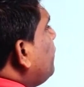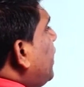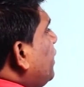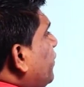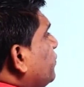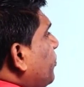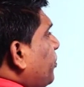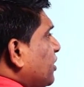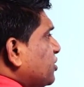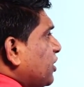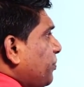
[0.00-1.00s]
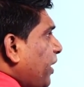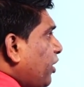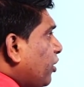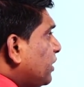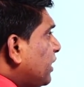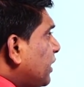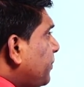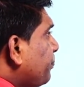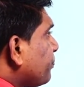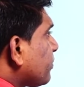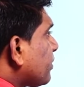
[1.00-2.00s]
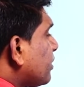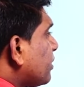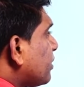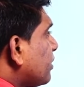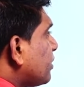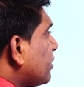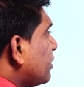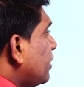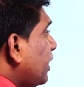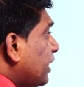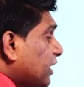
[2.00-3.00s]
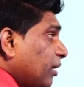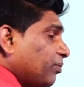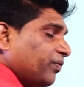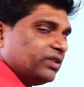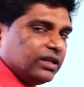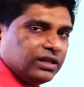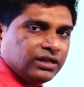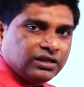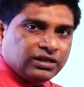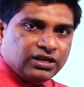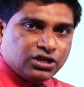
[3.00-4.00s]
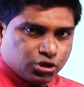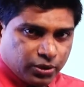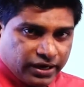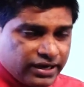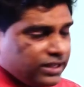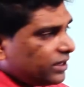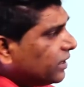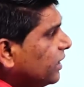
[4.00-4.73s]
value of the policy depend on the income of the insured,